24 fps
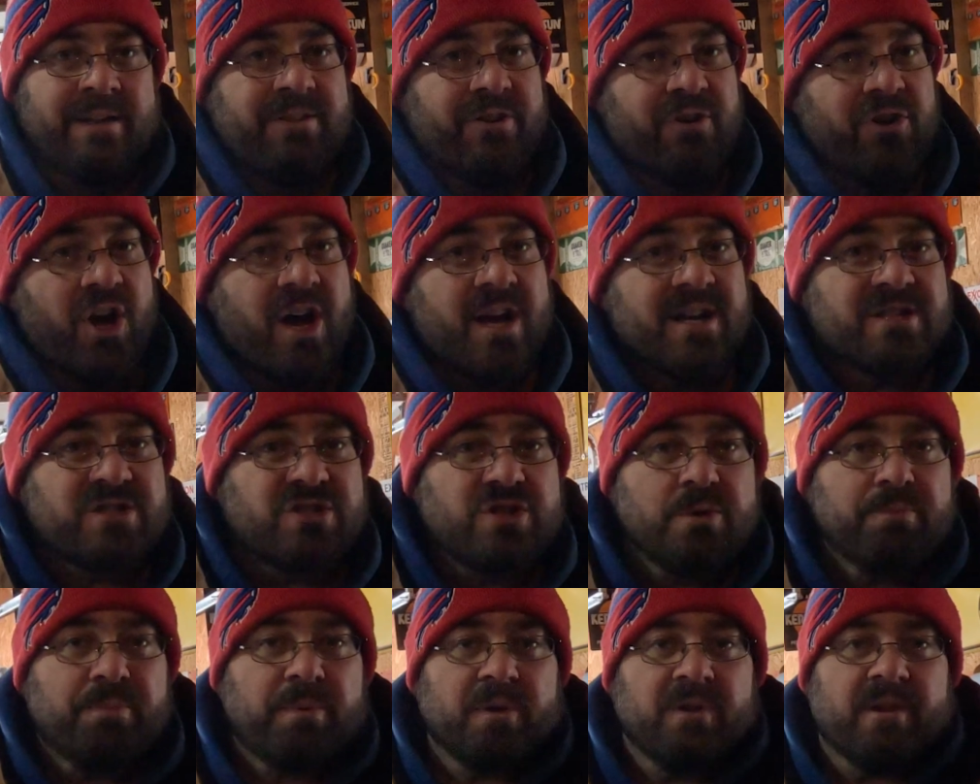They're not
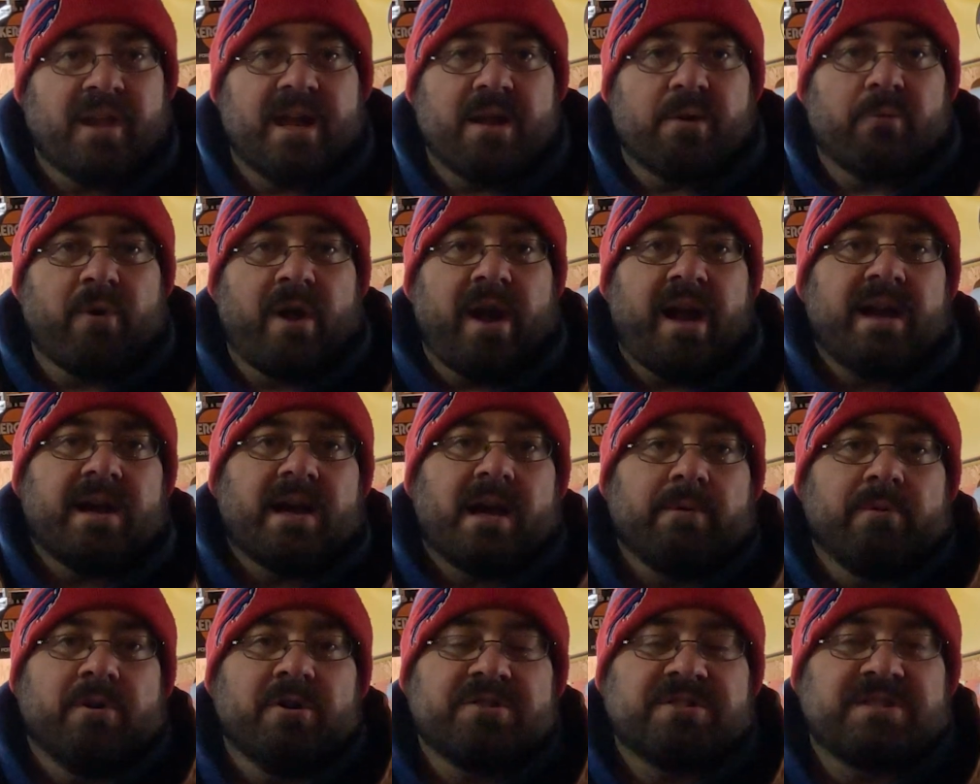super lightweight,
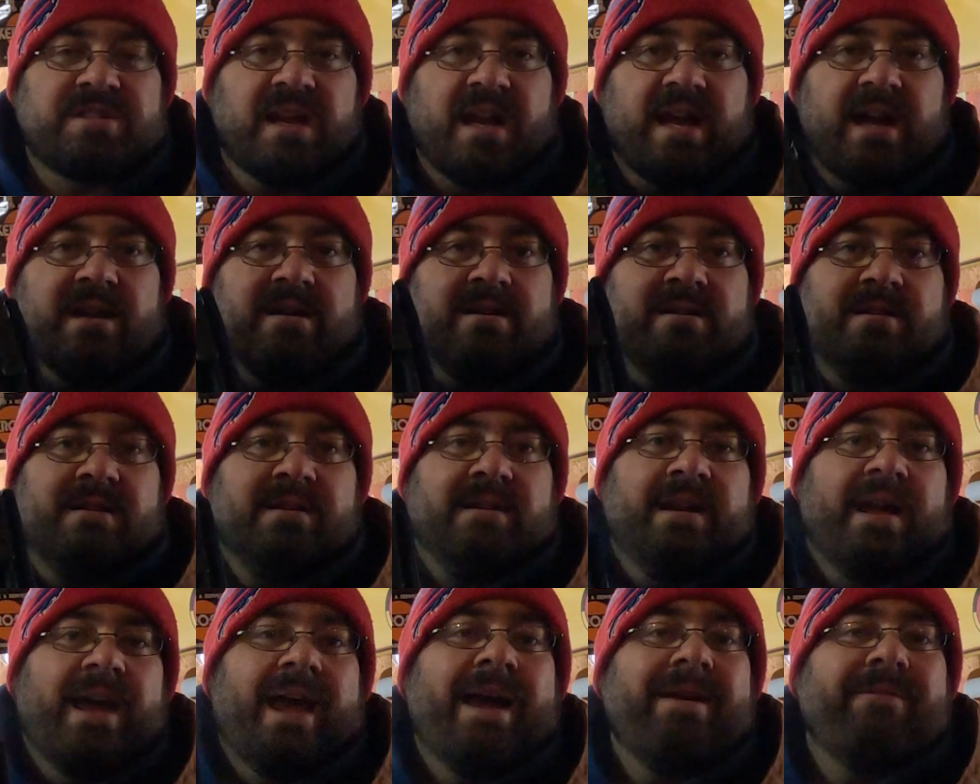I will say
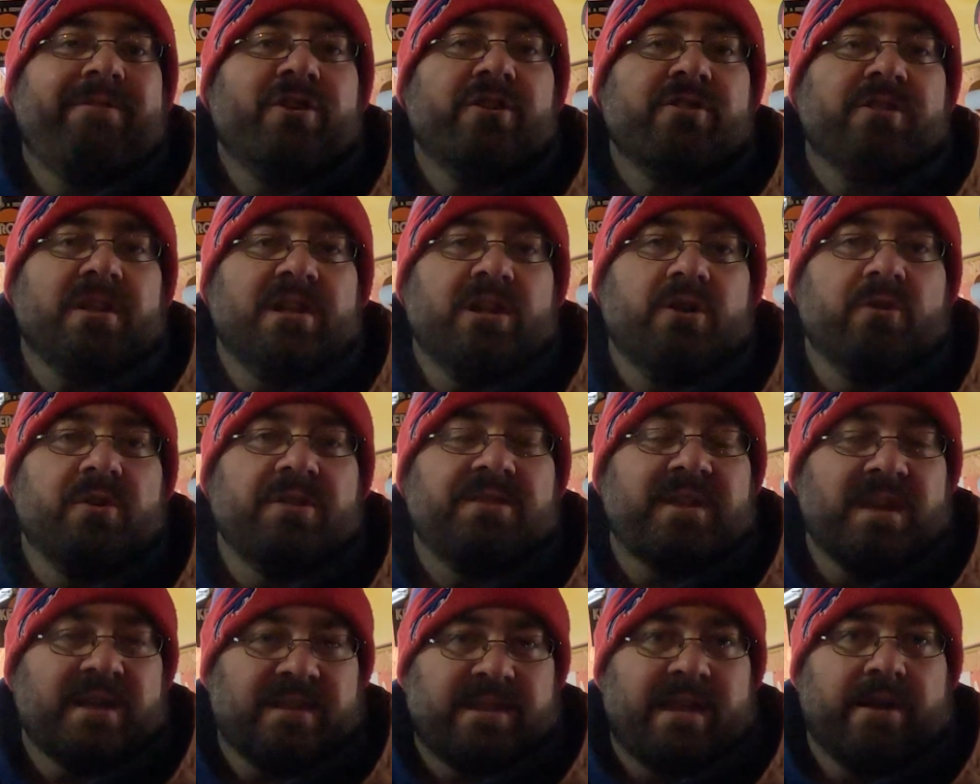heavier than you
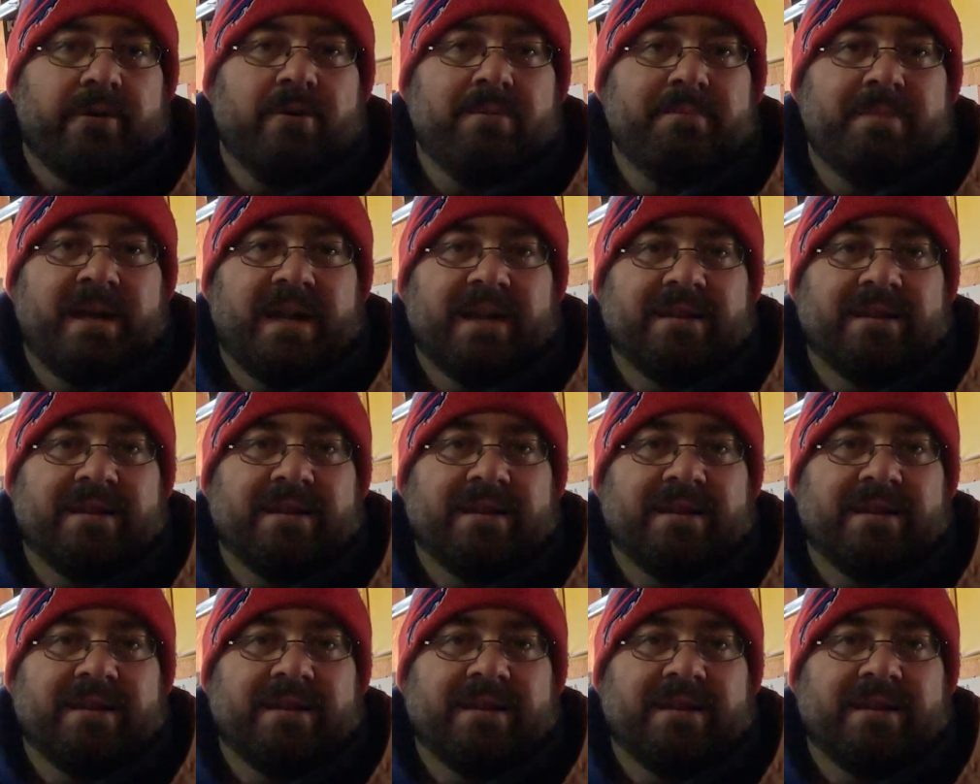would think they would